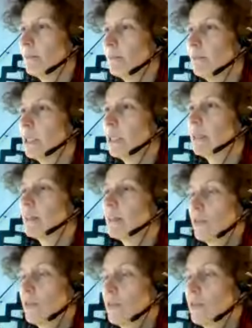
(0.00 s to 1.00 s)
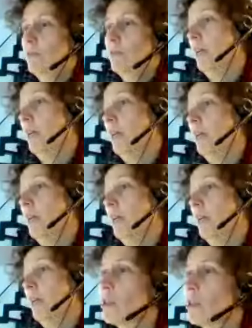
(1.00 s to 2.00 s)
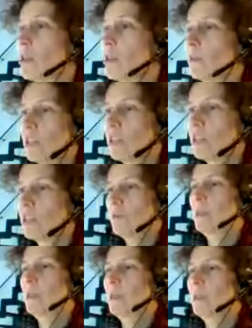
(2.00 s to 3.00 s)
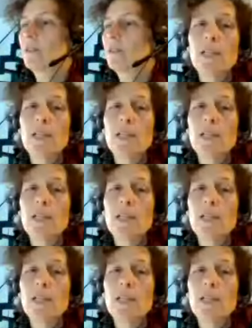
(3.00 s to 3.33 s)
But that's, yeah, those are the questions we got.